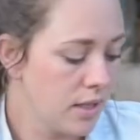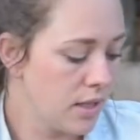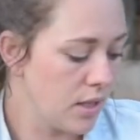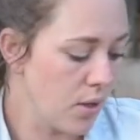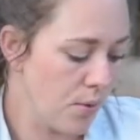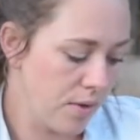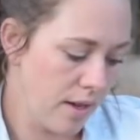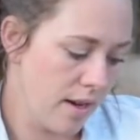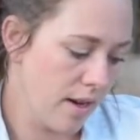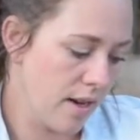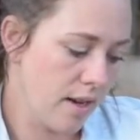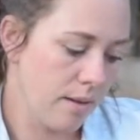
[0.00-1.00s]
So
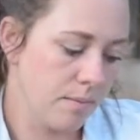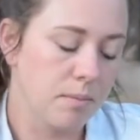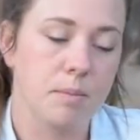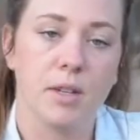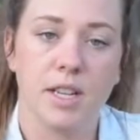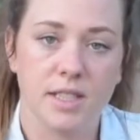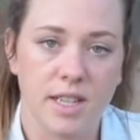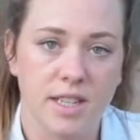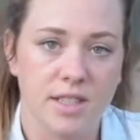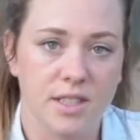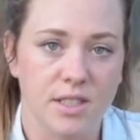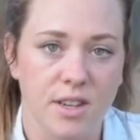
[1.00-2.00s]
yeah, I'm pretty excited
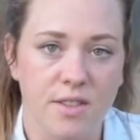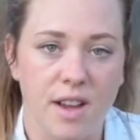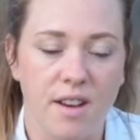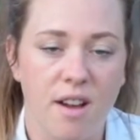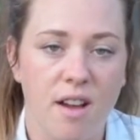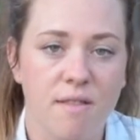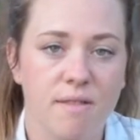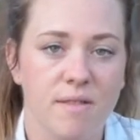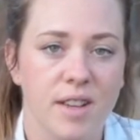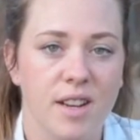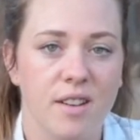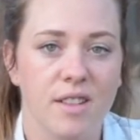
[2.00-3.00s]
to start that off,
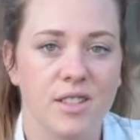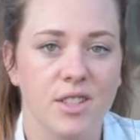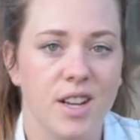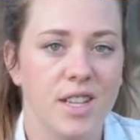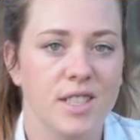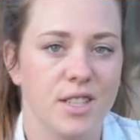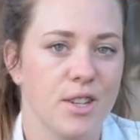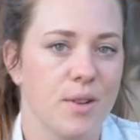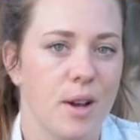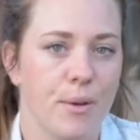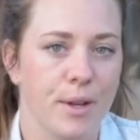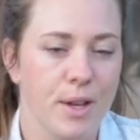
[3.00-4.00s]
and I'll let you guys know
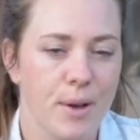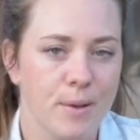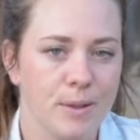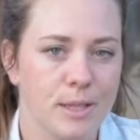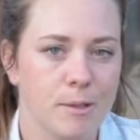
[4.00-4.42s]
how it goes.